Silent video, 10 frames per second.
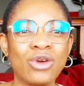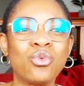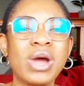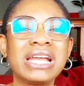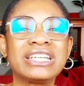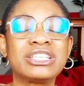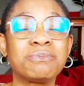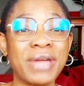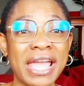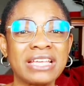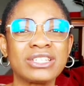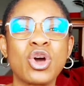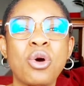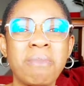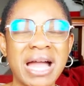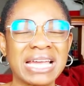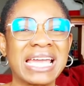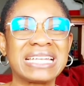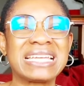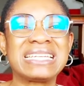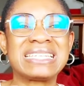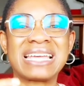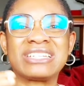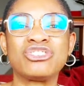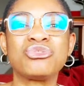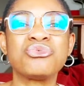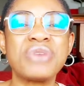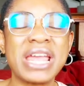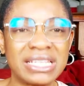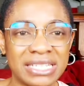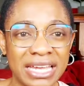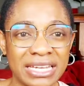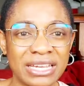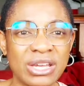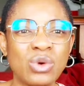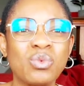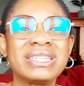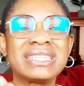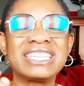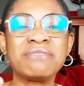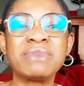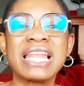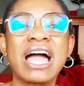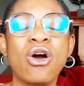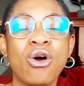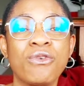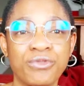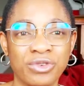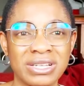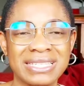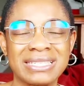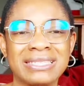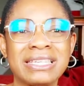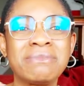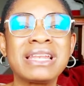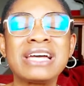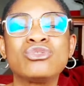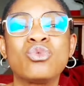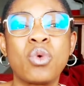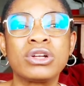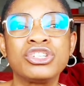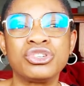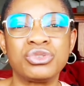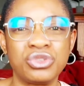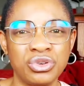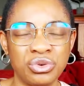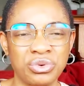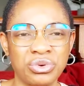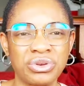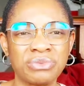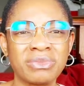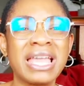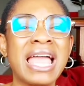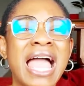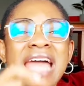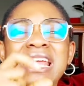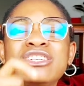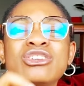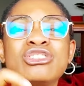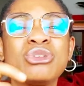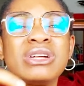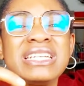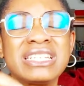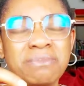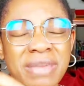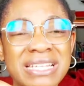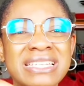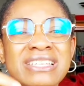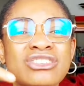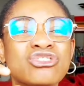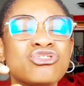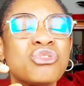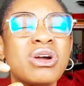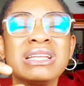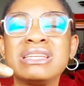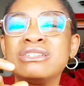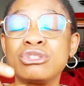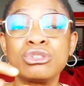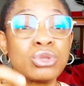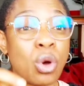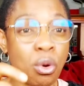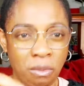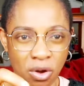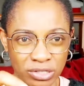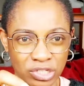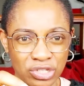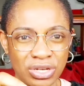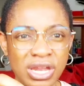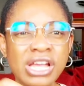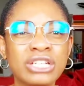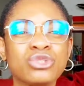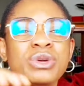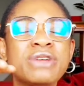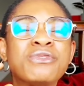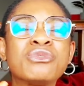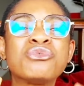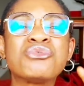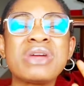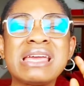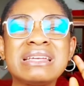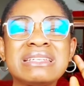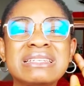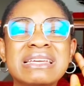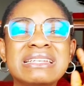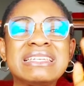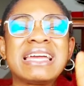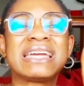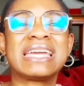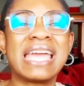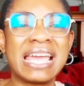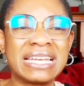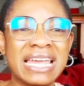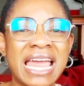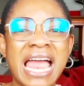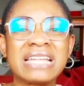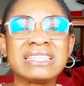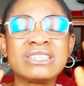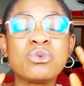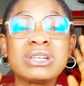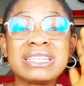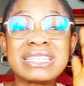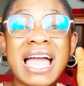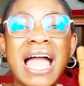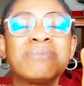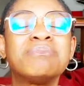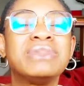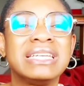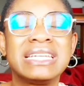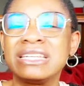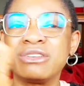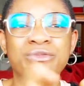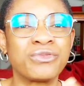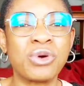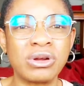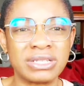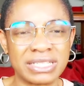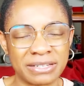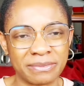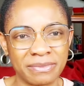where the space or market is saturated with similar offerings, similar to what you do. And I just saw this person struggling so much to even raise their head and see what is happening in the front.